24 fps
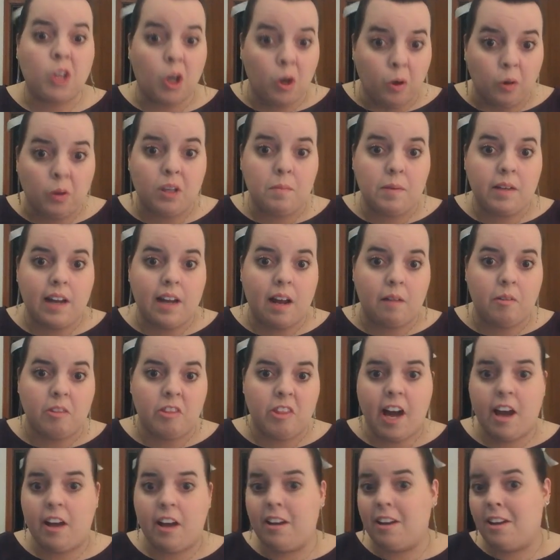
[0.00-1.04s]
totally be down with
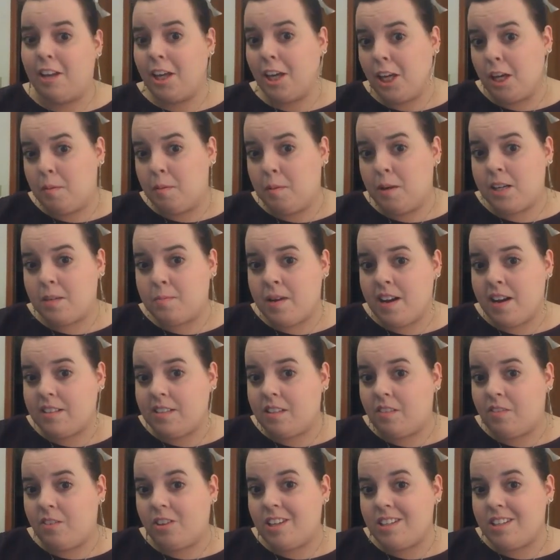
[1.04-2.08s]
that. Hey Birchbox,
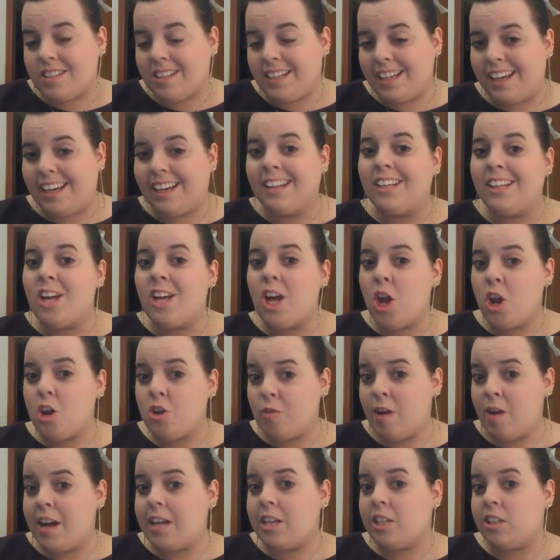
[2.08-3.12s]
if you're listening,
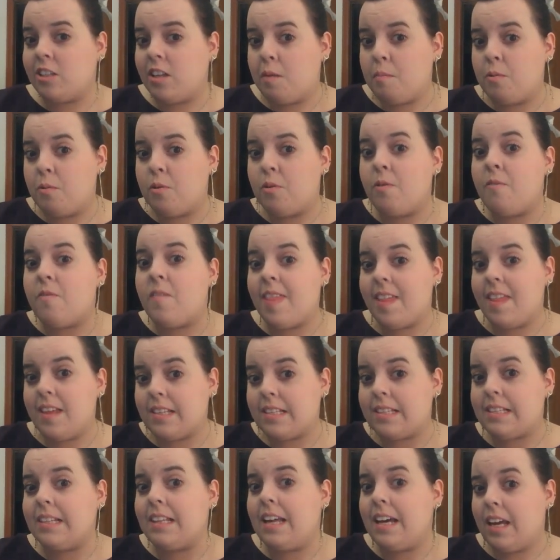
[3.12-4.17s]
dry shampoo for
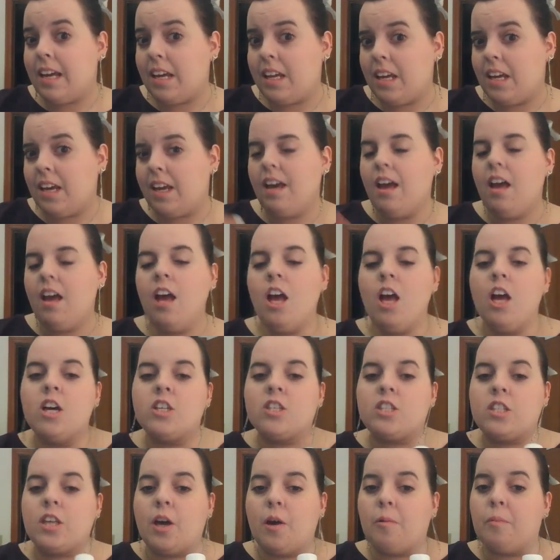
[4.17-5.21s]
this lady.
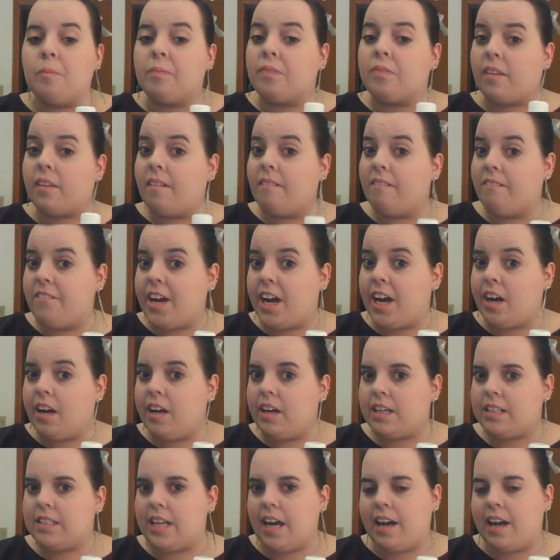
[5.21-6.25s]
So very
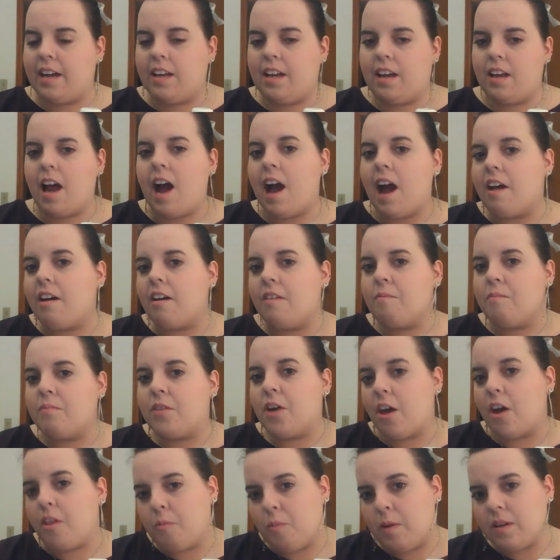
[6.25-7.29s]
excited. I
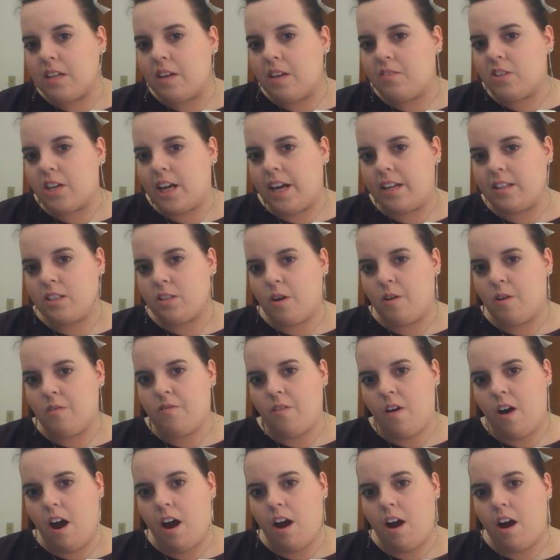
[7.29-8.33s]
the other ones I've tried so
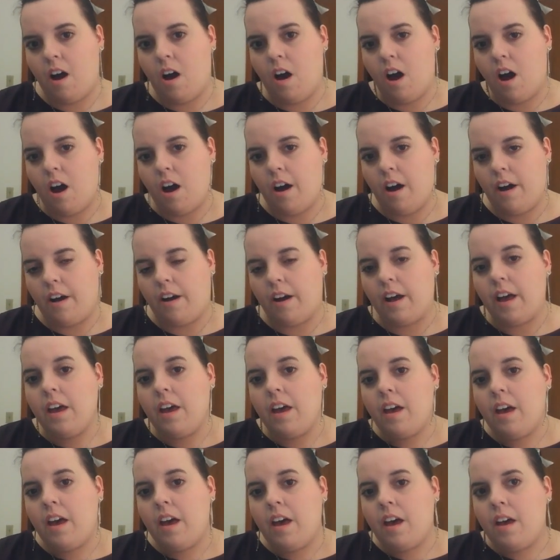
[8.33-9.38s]
far are
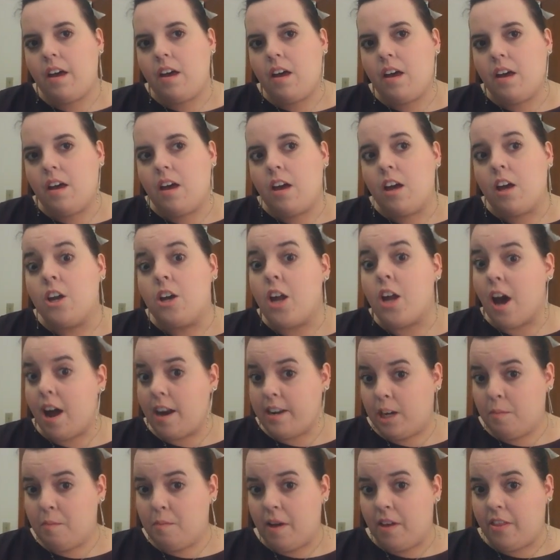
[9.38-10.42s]

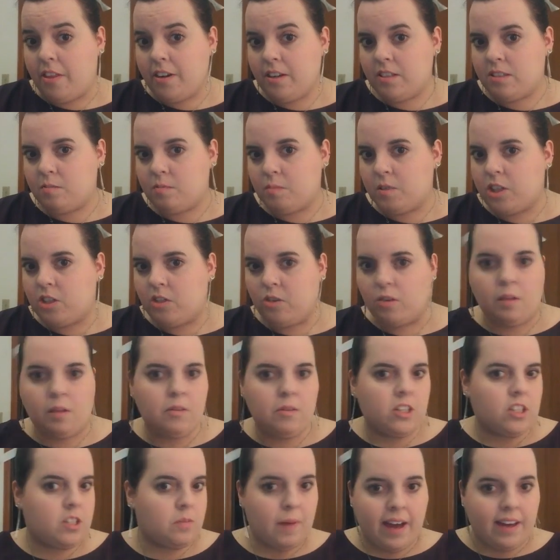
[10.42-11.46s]
not your mother's, which you
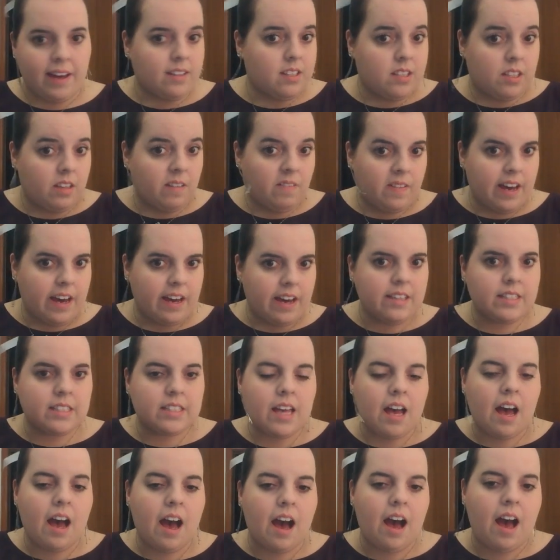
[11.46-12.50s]
can just buy at
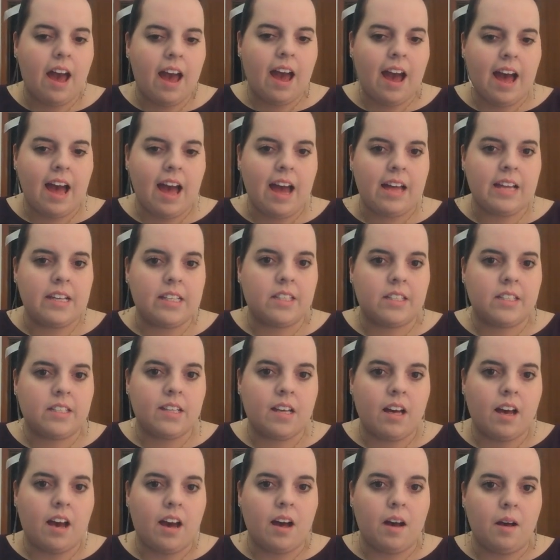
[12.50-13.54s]
CVS, and
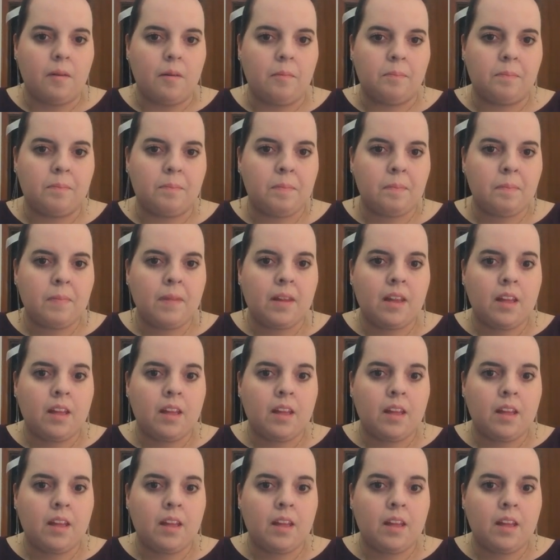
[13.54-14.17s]
um,